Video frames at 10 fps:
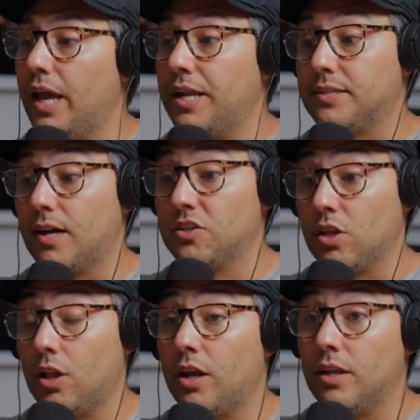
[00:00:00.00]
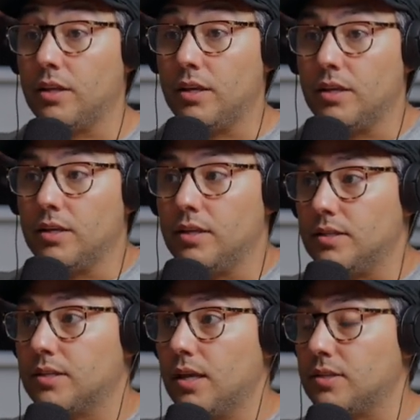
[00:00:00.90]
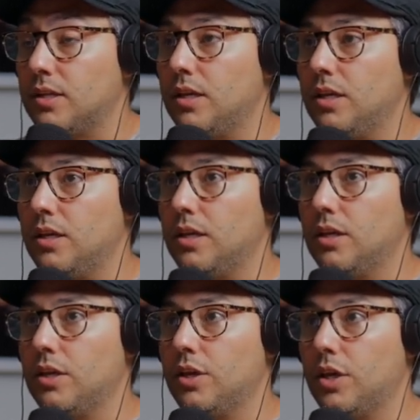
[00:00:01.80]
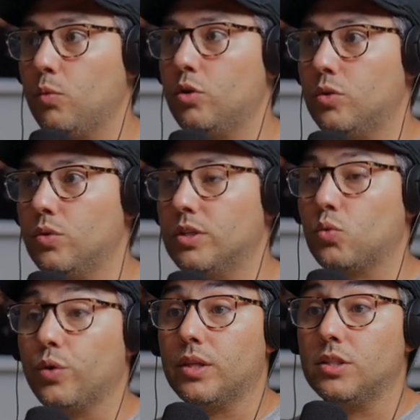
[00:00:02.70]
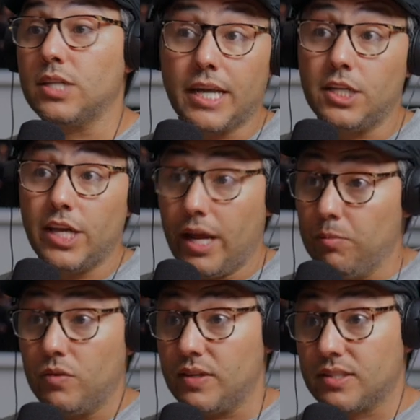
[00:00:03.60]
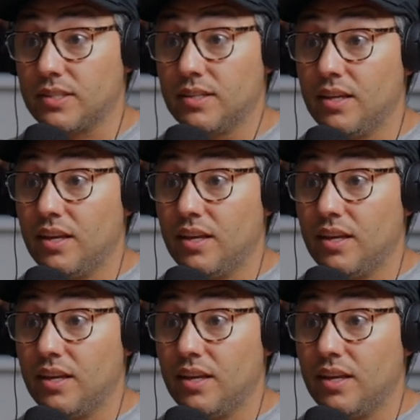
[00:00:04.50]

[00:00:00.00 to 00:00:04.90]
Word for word: And he talks a lot. He he, he says he, he he would do this with the Jackie Chan movies.